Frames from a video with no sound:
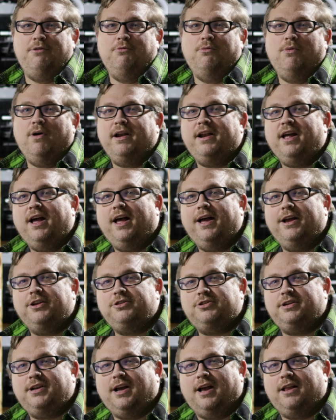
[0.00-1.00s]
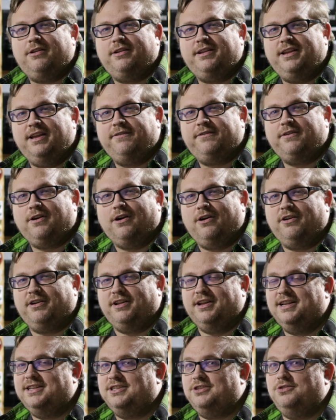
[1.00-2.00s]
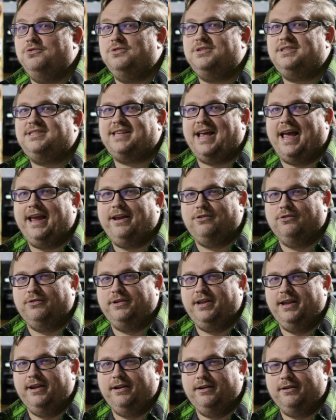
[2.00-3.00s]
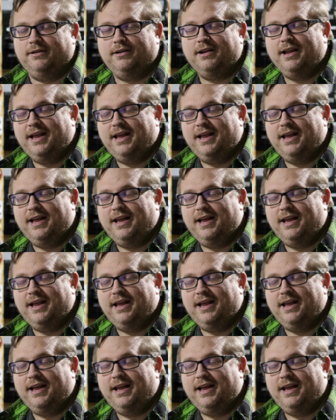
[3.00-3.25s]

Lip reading: a $100 gift card to Cycle Gear.